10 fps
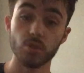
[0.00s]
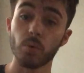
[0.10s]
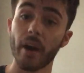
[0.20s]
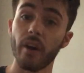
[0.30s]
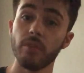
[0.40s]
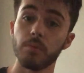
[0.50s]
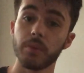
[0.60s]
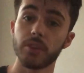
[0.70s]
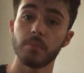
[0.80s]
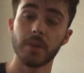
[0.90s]
12
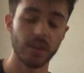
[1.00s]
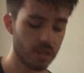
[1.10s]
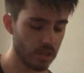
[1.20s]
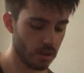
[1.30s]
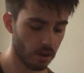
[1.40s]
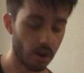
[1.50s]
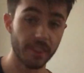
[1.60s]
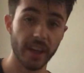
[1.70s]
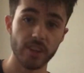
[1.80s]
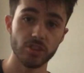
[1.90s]
with your pinky on
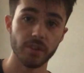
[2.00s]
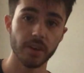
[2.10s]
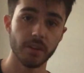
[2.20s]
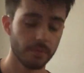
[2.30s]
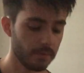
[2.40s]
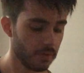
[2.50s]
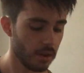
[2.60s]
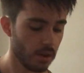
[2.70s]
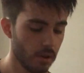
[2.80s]
the A string,